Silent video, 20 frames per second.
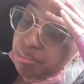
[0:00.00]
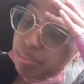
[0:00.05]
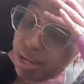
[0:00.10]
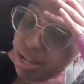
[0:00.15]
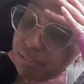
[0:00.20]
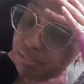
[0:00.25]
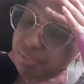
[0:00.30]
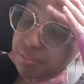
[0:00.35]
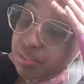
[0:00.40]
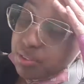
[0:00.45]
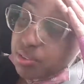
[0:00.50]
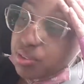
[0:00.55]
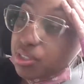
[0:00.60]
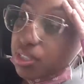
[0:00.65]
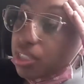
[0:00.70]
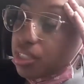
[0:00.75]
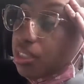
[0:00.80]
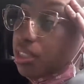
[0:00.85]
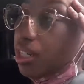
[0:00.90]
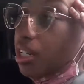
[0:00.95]
my
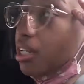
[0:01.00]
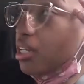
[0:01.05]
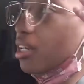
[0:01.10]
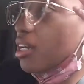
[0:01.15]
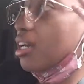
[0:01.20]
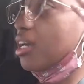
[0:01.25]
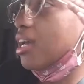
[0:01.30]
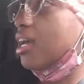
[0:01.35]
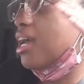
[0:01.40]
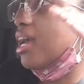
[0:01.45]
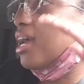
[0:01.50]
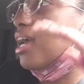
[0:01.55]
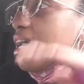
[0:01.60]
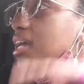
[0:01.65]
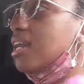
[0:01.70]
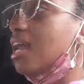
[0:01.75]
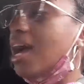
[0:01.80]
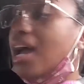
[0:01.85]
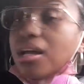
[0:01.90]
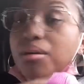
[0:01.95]
infusion
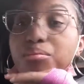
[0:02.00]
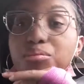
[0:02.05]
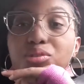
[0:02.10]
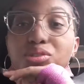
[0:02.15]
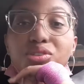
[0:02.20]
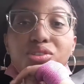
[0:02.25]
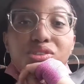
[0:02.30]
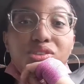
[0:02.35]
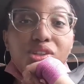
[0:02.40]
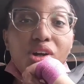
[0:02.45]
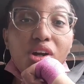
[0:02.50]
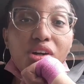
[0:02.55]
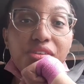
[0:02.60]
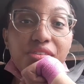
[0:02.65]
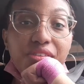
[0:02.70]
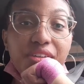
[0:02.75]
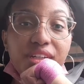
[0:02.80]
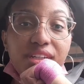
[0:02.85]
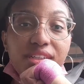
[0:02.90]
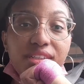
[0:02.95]
and I am
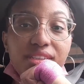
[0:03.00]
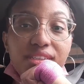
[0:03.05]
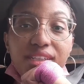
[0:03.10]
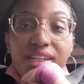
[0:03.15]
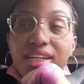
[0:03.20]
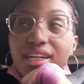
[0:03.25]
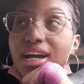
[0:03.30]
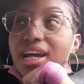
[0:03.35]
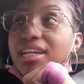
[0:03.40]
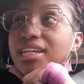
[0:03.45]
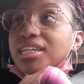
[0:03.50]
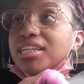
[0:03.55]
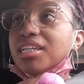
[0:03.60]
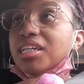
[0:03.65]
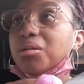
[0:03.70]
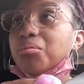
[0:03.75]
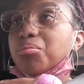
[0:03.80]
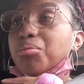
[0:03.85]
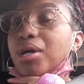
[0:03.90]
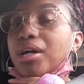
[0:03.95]
starving. Like, I
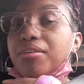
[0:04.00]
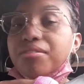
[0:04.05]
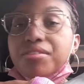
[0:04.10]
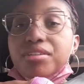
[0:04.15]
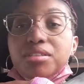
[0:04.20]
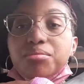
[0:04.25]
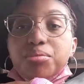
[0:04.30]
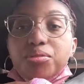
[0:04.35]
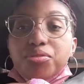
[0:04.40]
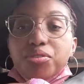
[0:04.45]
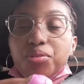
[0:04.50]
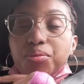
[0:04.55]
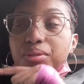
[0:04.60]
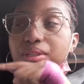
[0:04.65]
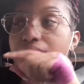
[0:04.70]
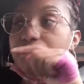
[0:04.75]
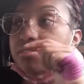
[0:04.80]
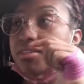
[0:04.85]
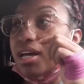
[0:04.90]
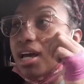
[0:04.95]
didn't eat breakfast before we
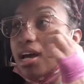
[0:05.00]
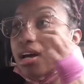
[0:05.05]
left the